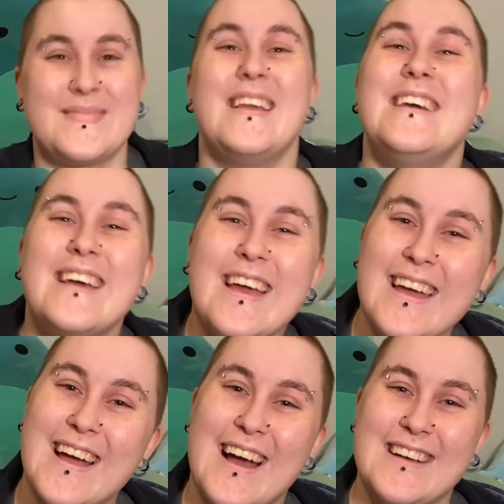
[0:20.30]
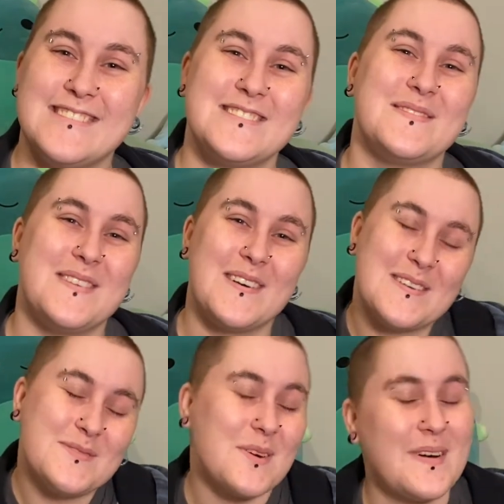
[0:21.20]
Hey guys,
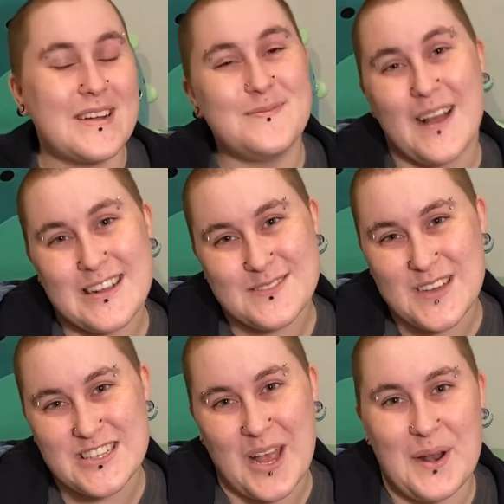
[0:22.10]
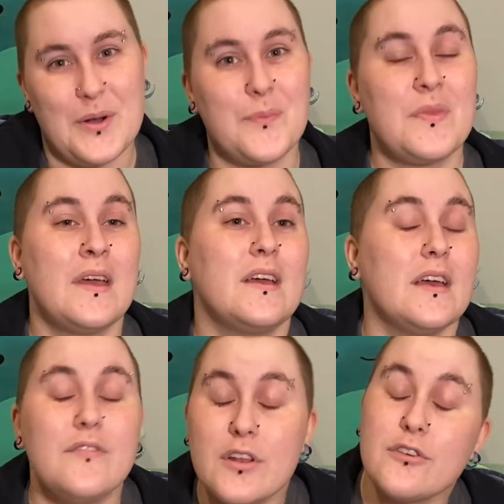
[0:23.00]
welcome back to my channel.
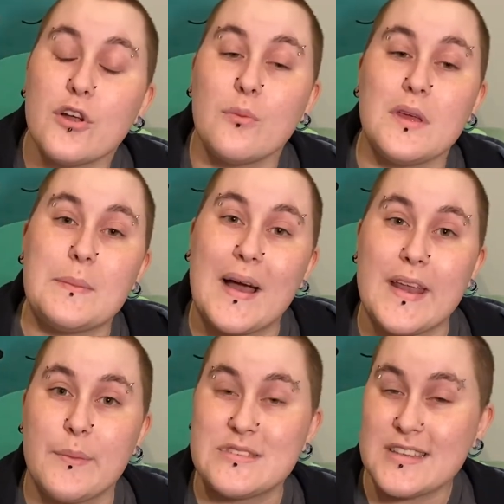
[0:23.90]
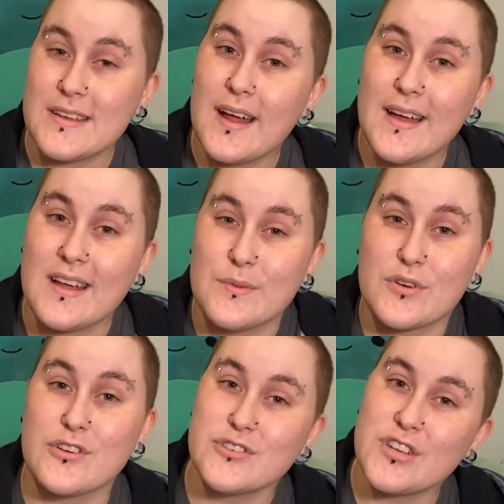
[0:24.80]
If you don't know me, my name is Eli and I'm a
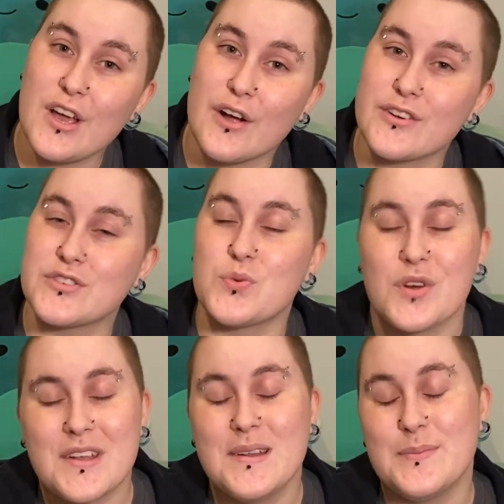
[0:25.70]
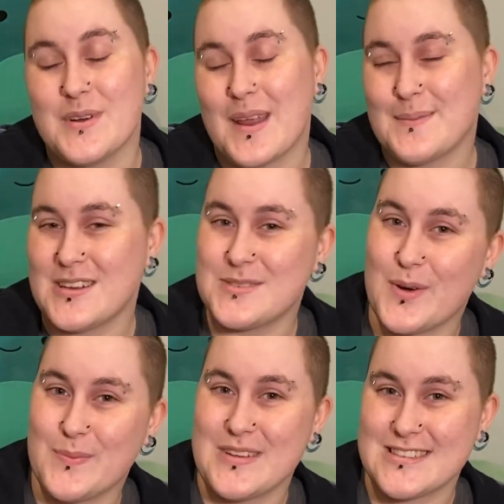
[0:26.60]
crochet artist working on building my
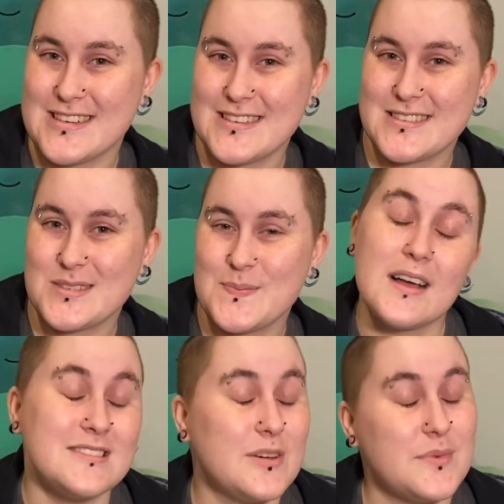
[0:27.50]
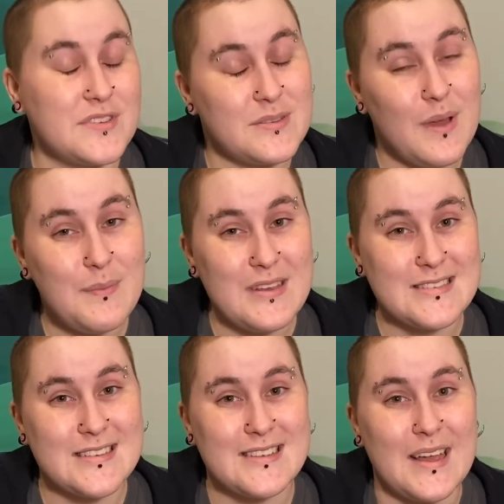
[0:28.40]
small business. I sell most of my
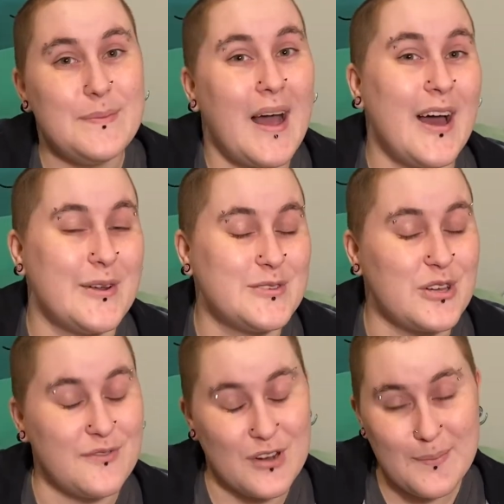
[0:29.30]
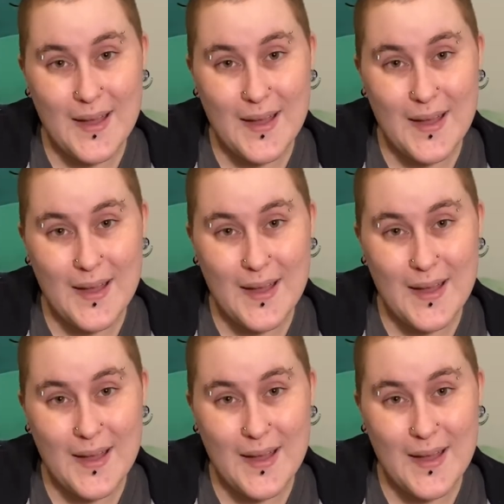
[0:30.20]
pieces and patterns over on my